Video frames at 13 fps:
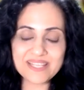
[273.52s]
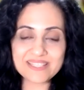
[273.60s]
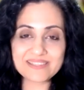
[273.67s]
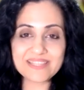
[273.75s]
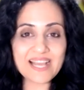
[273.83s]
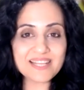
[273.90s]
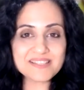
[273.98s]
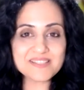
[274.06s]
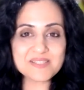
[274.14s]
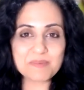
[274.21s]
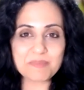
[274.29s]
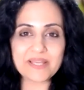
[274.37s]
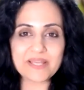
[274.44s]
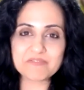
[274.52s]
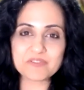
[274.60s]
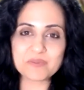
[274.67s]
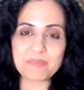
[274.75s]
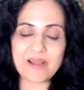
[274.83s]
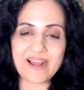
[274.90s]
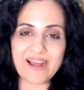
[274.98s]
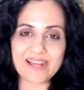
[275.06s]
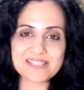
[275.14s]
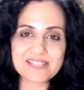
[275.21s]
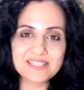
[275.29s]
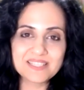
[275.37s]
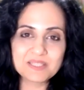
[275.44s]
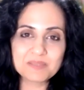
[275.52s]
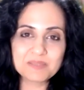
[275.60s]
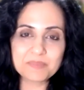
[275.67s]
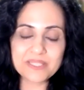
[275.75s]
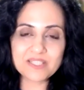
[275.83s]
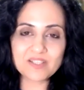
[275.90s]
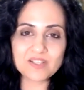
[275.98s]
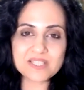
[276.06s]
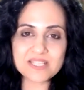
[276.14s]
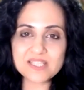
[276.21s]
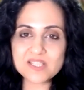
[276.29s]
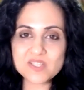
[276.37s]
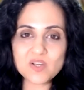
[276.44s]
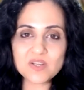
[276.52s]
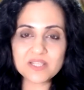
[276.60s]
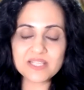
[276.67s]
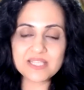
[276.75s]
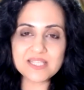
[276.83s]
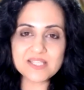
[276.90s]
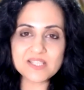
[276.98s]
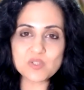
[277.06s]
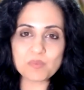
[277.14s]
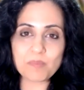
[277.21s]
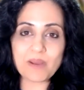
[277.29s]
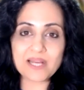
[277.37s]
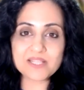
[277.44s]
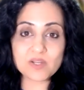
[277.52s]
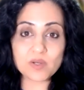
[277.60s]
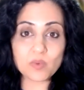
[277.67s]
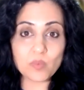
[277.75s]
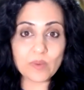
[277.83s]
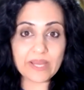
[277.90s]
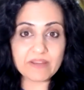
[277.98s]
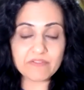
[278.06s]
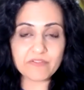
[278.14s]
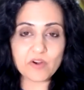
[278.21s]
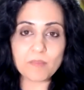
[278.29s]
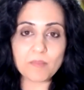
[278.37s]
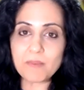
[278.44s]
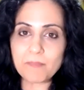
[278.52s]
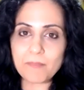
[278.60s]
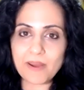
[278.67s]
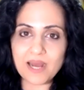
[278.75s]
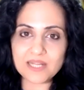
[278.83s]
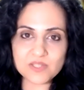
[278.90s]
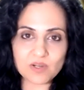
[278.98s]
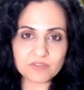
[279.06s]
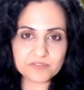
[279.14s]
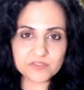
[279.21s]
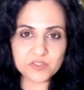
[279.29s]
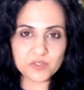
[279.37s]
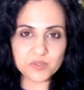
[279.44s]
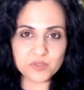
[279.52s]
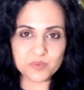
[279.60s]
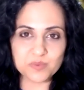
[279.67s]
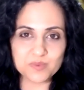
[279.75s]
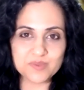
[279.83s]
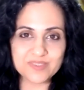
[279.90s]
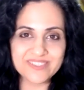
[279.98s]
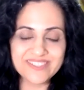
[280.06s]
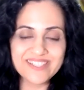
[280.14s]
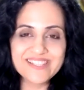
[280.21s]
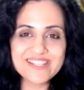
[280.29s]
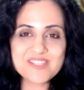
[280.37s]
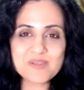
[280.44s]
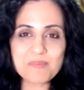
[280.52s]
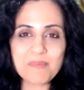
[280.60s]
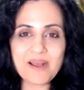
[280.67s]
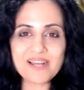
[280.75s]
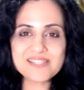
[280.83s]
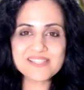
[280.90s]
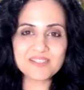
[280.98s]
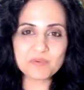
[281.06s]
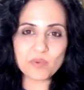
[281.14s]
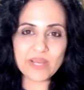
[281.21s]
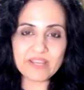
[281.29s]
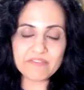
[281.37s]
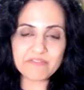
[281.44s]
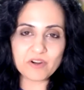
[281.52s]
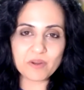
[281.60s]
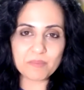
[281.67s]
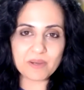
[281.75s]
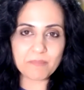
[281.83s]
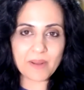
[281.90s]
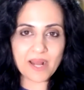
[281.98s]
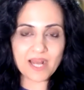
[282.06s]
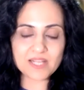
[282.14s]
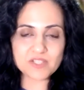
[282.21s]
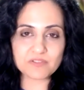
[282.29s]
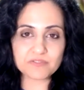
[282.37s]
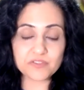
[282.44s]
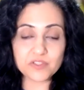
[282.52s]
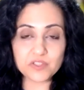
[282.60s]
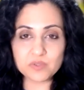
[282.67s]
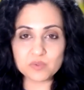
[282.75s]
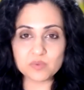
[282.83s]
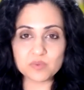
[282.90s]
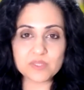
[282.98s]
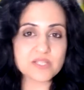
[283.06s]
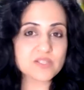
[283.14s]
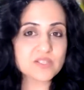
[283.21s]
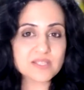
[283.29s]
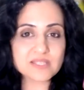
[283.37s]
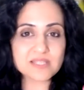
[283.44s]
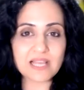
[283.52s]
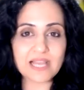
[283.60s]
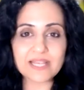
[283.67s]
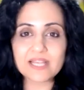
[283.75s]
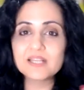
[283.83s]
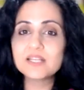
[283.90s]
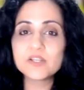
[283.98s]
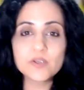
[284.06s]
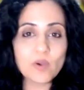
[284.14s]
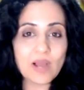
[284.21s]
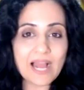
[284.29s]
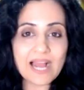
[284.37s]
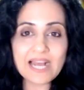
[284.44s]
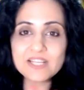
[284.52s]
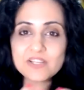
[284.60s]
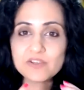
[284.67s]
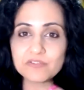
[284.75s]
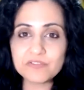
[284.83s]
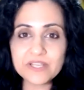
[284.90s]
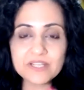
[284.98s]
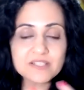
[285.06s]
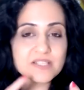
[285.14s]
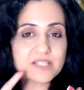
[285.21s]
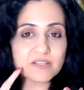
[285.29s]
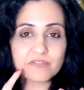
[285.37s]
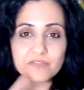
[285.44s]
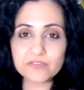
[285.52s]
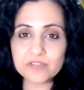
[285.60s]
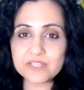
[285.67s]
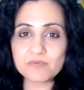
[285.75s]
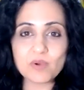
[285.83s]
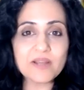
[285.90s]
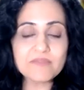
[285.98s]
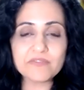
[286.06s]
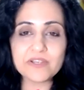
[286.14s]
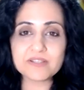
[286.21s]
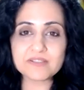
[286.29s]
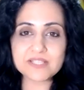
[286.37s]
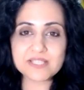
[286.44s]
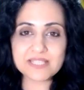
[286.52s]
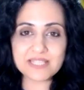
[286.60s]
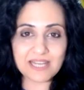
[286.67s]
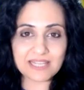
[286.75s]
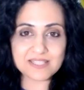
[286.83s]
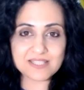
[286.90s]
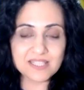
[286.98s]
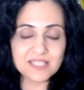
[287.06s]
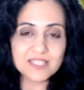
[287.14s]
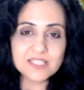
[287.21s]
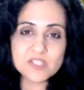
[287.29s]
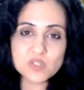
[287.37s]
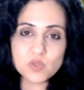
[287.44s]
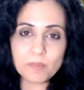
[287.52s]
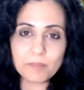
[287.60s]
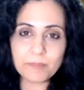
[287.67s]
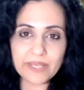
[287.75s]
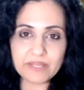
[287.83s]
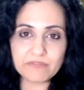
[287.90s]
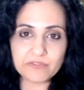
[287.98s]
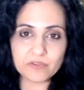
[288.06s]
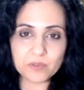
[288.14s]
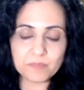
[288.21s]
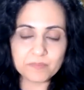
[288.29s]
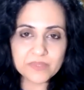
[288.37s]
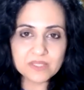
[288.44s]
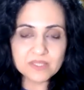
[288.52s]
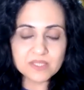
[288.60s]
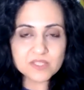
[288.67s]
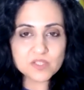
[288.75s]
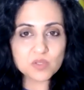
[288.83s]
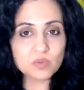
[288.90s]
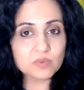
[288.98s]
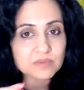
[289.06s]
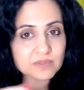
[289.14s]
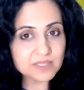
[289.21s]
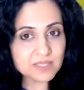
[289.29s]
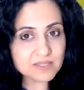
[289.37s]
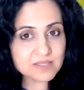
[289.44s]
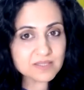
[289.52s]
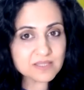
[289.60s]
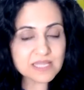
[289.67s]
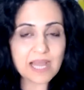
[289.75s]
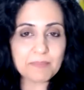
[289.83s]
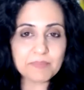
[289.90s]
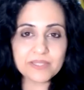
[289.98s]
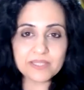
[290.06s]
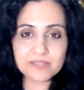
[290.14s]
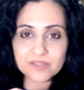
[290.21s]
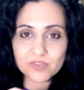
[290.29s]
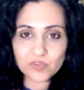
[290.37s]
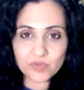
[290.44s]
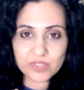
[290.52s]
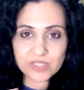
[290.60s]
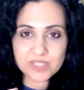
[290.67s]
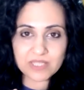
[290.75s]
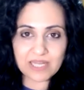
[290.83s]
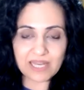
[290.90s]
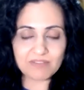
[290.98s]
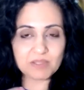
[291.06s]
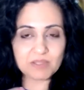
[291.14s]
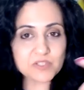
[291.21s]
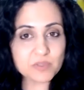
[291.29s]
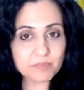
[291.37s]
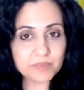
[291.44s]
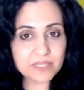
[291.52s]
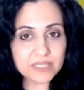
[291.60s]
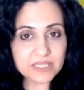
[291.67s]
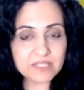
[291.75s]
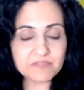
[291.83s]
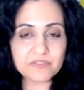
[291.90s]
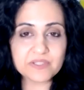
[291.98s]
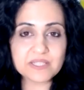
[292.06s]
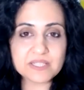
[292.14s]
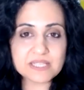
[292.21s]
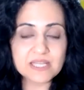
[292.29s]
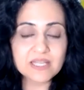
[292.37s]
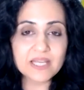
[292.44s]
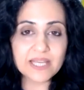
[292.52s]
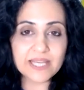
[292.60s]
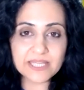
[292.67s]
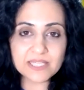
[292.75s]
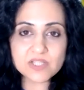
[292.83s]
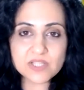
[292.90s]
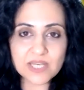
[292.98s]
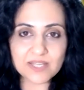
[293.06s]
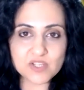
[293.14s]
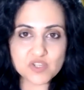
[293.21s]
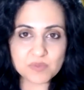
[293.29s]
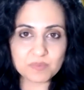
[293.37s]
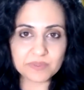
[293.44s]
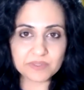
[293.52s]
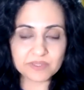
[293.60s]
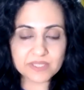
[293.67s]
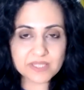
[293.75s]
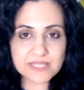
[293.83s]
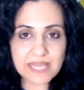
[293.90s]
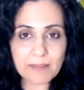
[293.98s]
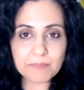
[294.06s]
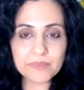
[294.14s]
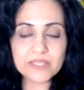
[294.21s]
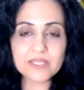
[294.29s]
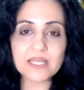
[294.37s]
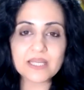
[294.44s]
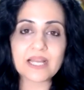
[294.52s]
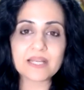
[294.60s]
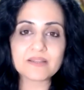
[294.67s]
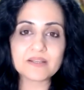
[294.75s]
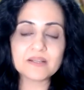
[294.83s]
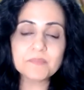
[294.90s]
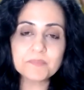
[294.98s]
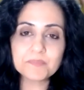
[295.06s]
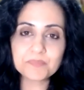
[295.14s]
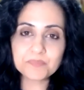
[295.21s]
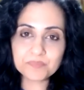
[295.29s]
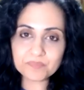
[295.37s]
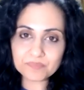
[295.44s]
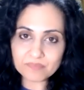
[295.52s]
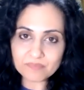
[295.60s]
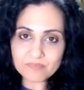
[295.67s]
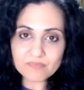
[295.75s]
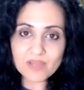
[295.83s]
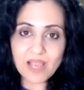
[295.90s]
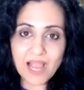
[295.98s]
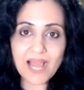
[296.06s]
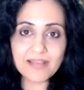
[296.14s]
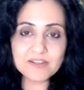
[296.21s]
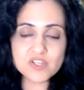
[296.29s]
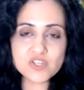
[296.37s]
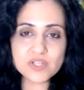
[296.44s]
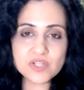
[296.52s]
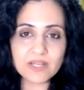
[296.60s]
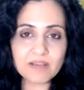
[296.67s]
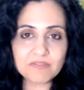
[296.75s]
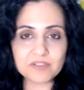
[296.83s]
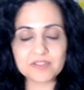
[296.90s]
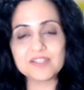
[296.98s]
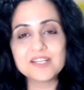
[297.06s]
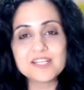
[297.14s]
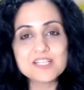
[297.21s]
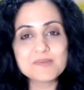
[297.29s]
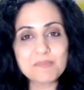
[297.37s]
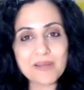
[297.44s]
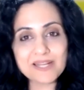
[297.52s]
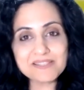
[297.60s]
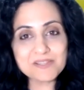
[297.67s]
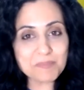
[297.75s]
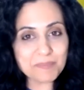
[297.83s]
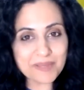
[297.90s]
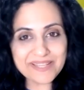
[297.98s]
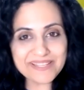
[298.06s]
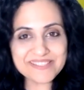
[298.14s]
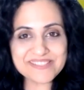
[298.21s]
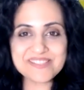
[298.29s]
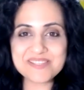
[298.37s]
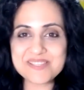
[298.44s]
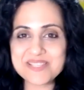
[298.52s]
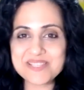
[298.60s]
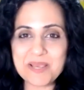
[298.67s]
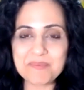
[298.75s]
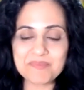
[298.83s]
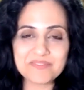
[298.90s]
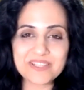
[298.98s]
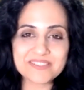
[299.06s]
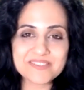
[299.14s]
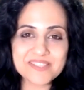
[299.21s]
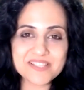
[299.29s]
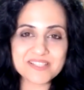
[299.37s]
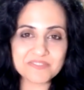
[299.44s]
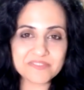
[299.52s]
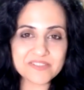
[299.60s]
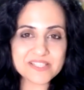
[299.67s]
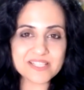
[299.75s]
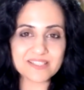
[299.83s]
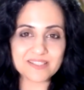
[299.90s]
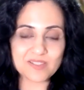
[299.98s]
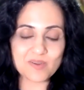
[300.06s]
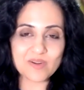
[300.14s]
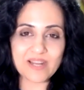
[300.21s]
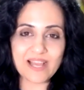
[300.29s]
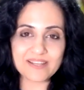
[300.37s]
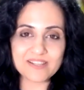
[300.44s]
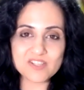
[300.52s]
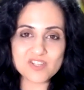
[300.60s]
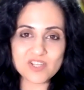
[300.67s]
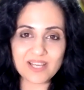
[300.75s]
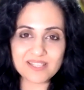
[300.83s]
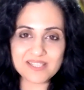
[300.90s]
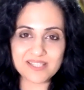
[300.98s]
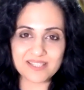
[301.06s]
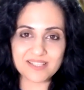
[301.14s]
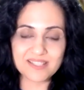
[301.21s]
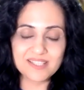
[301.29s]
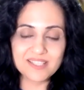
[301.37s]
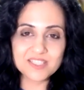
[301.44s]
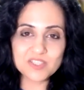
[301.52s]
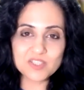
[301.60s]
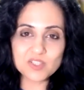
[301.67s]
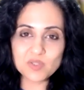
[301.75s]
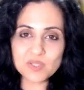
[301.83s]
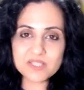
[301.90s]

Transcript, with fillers: that is the painful part because it is not easy to part away from a part of you. So parting away from a part of you, it is just like your hand, your fingers, if, if one finger is cut, it's so painful. So this is happening at the 3D level, your belief is intangible. It is happening at the energy level, but the pain is the same, whether it is physical or energetic. You're going